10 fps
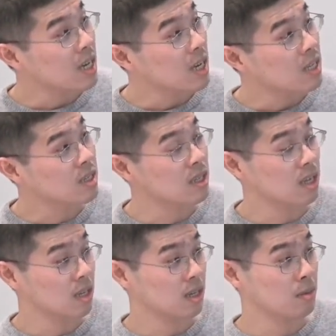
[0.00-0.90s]
the
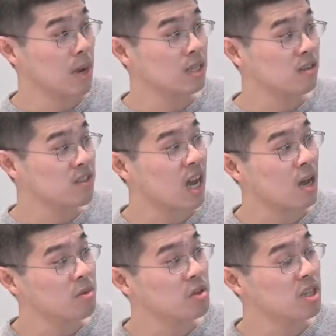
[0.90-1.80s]
amount of
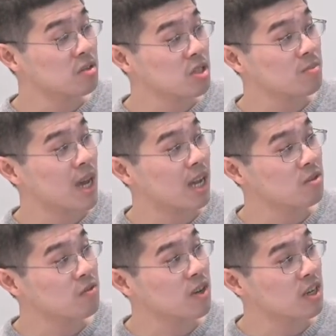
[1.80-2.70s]
time you need to spend
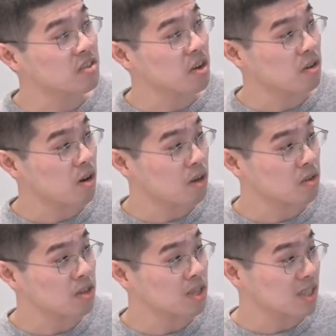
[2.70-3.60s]
to finish your
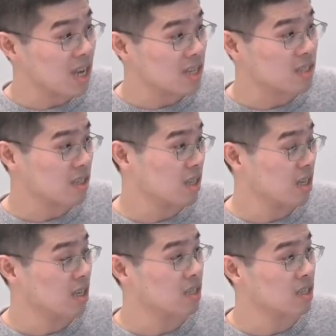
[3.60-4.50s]
crowdsourcing task
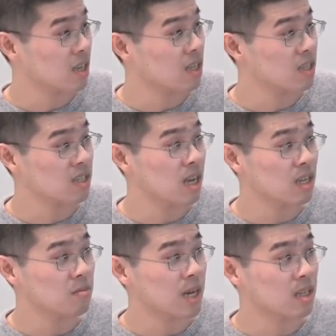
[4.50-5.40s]
is uh,
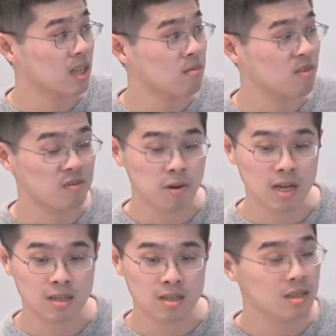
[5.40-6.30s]
decided by the number of
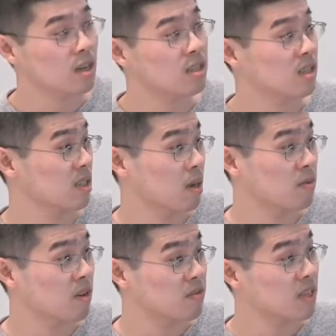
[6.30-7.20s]
rounds, not the
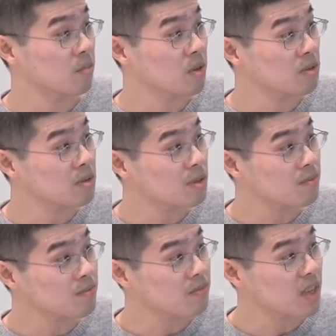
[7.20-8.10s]
number of samples.
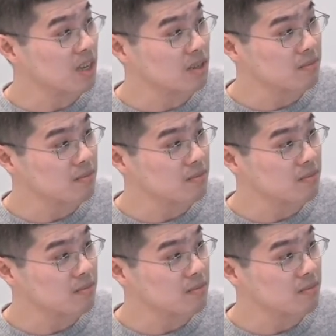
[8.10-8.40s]
Okay?